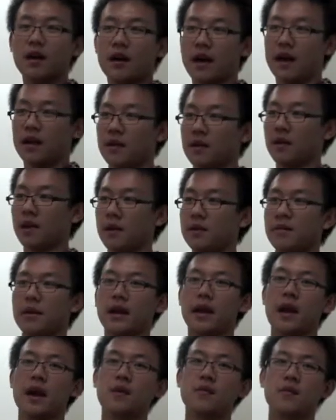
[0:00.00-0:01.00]
And he
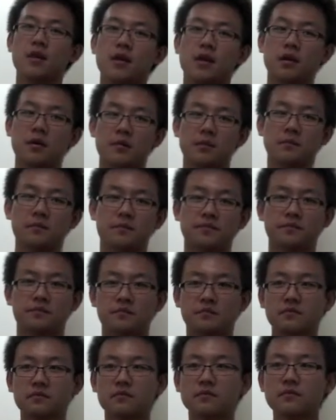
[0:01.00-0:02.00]
became a
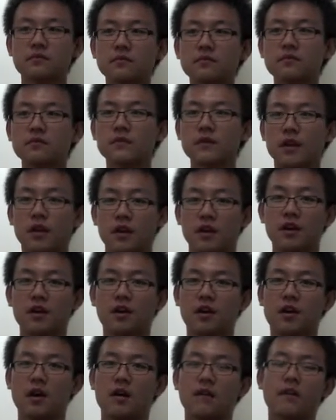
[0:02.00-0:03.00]
leader
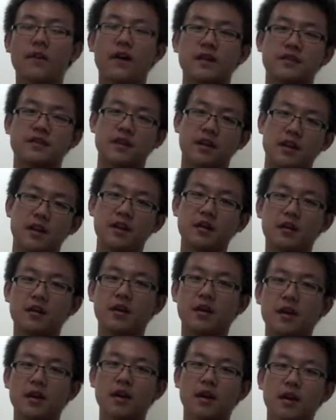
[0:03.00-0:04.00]
of that city.
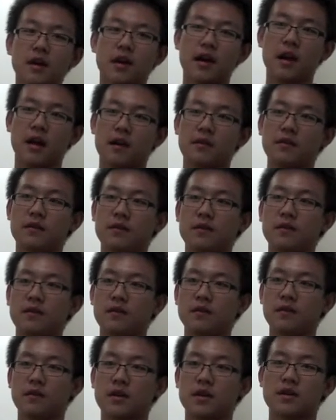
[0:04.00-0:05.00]
And
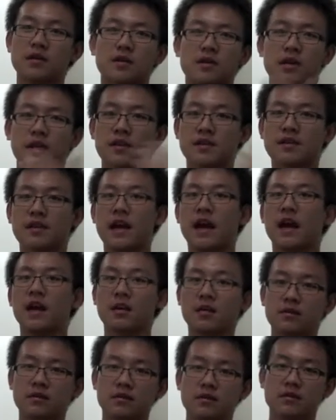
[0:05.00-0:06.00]
because his
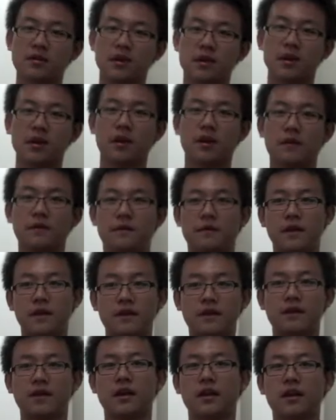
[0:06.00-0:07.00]
aunt feed
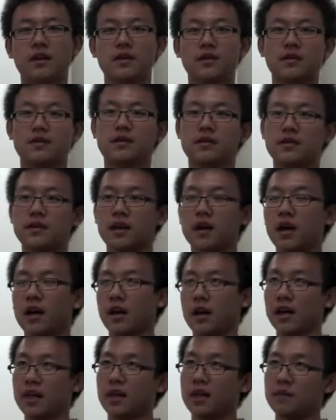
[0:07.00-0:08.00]

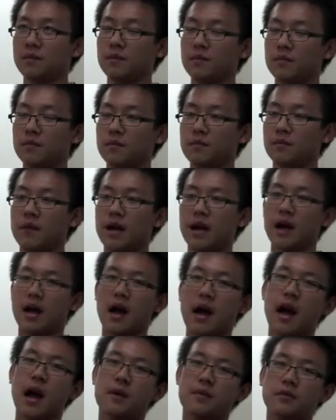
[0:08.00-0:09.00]
him
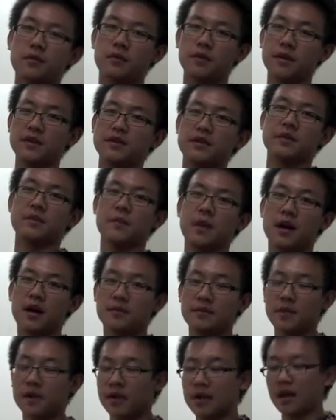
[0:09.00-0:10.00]
up, raise him up,
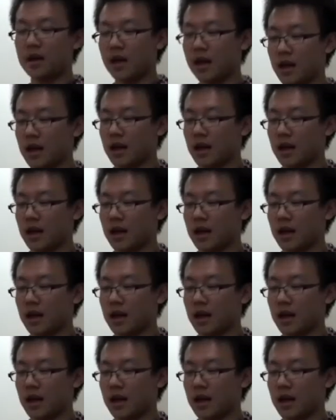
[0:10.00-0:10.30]
and